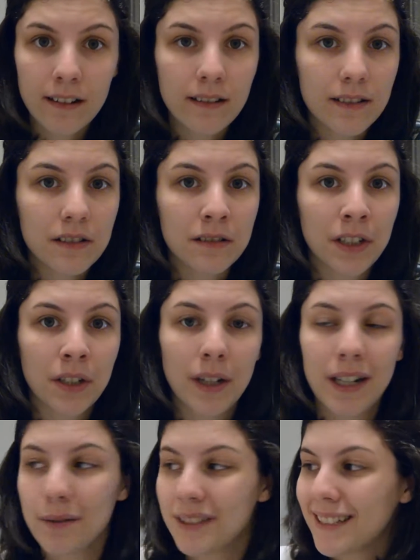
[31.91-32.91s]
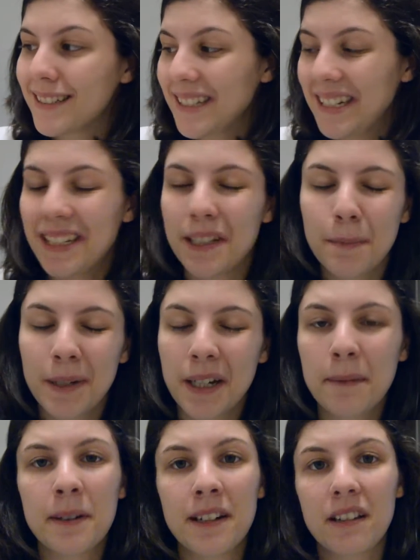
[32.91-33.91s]
So I was excited to pick
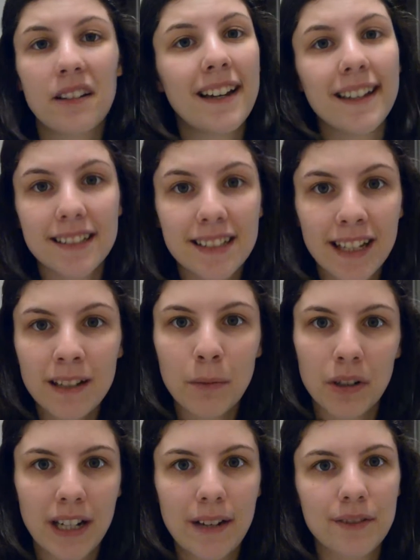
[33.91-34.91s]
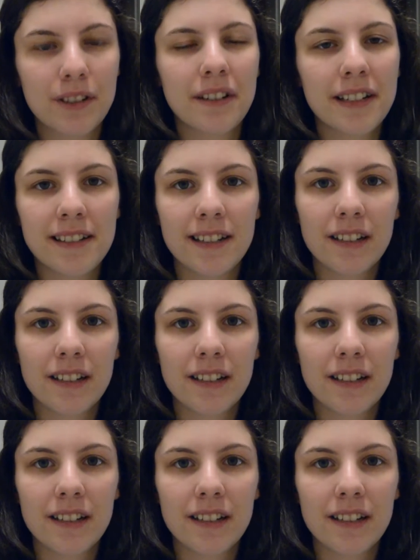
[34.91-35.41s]
up another A.S. King book after all these